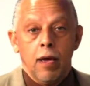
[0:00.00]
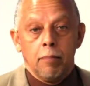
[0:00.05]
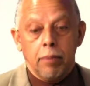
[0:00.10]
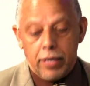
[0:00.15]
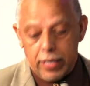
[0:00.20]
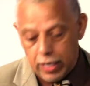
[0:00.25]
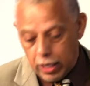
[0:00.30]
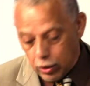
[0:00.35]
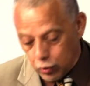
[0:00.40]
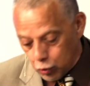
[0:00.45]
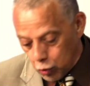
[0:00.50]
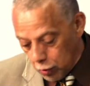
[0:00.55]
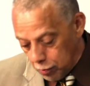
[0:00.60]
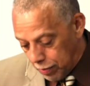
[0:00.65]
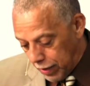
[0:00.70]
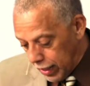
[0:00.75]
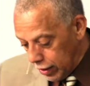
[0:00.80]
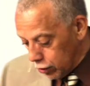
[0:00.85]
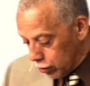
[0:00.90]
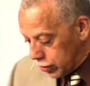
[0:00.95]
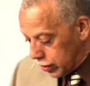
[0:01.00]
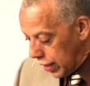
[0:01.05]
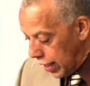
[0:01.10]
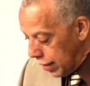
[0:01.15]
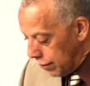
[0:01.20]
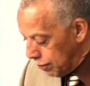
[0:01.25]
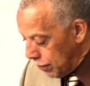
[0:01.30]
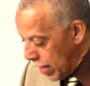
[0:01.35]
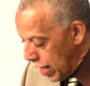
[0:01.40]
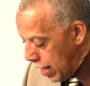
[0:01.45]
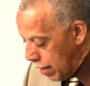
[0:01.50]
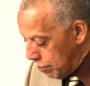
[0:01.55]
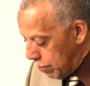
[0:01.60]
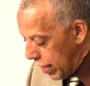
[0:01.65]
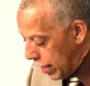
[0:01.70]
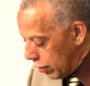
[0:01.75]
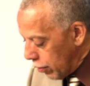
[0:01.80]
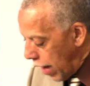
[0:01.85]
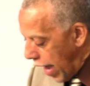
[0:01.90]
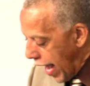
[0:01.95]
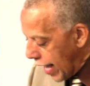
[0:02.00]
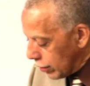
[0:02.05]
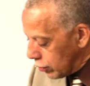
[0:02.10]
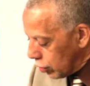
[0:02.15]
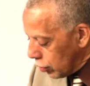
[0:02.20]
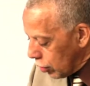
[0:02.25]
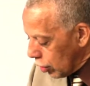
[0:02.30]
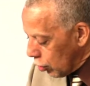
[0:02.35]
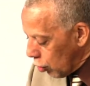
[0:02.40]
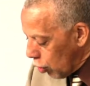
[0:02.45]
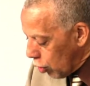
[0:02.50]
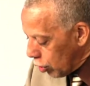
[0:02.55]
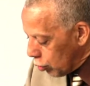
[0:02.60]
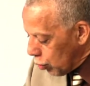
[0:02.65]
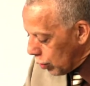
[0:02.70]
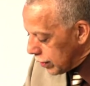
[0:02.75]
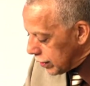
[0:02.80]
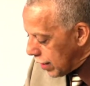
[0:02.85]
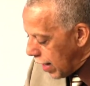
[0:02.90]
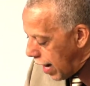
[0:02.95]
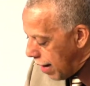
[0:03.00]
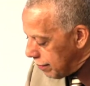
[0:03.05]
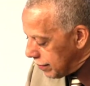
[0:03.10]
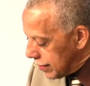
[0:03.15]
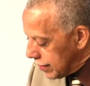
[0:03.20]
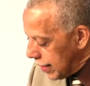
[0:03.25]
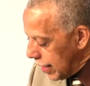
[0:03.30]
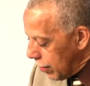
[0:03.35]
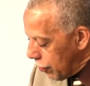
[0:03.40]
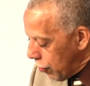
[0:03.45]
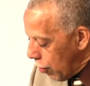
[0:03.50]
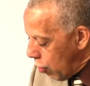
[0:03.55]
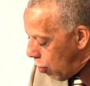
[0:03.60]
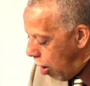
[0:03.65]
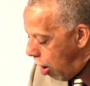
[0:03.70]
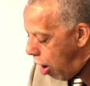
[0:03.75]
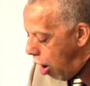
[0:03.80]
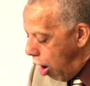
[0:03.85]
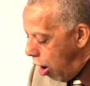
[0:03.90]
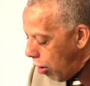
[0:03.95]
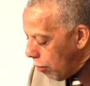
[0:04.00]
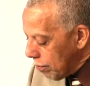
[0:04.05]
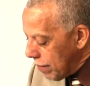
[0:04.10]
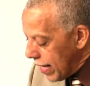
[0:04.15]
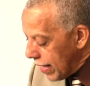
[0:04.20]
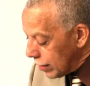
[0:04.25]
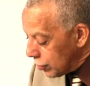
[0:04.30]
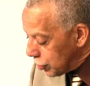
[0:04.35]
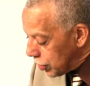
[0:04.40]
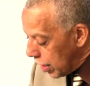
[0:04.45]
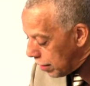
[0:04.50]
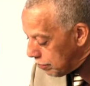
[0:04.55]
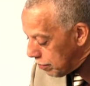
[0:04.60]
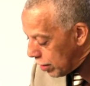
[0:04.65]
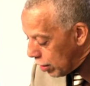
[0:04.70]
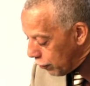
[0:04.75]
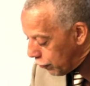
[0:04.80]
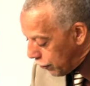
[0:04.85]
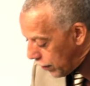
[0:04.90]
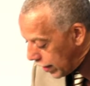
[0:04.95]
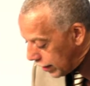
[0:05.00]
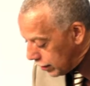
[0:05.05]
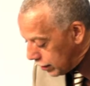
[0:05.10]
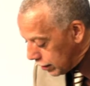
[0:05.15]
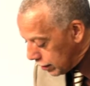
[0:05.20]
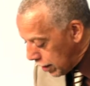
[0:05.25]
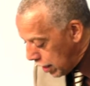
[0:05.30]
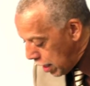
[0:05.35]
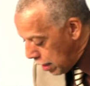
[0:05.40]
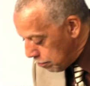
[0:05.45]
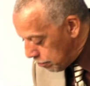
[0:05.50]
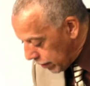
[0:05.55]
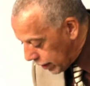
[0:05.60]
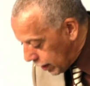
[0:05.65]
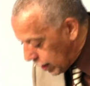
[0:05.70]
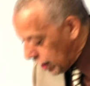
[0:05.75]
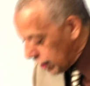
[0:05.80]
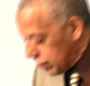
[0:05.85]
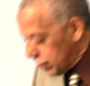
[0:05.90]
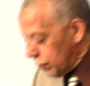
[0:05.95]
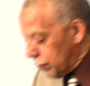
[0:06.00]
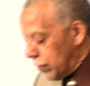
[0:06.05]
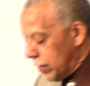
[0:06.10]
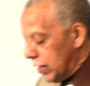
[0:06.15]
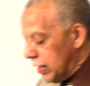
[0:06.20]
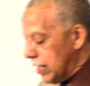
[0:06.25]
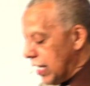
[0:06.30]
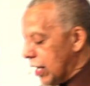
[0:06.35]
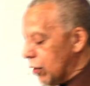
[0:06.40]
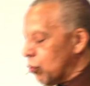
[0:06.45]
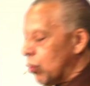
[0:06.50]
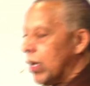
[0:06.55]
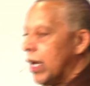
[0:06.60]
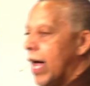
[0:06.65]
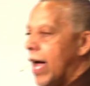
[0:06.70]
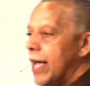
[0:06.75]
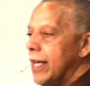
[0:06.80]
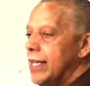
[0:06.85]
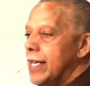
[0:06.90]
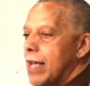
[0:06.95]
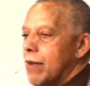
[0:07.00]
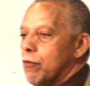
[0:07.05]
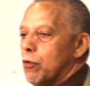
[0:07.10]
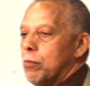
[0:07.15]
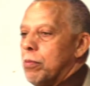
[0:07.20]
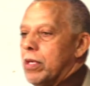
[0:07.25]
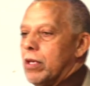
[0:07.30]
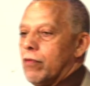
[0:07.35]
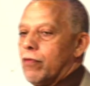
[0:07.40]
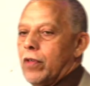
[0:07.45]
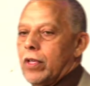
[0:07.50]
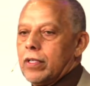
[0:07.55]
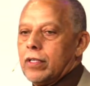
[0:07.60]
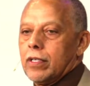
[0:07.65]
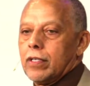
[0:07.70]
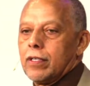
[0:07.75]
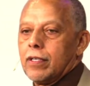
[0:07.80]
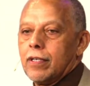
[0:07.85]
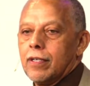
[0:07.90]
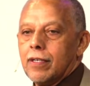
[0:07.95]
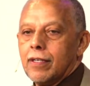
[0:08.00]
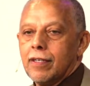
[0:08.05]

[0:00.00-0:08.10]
But here's what Peter said. Peter answered the Lord one time and said, though all men shall be offended because of thee, yet will I never be offended.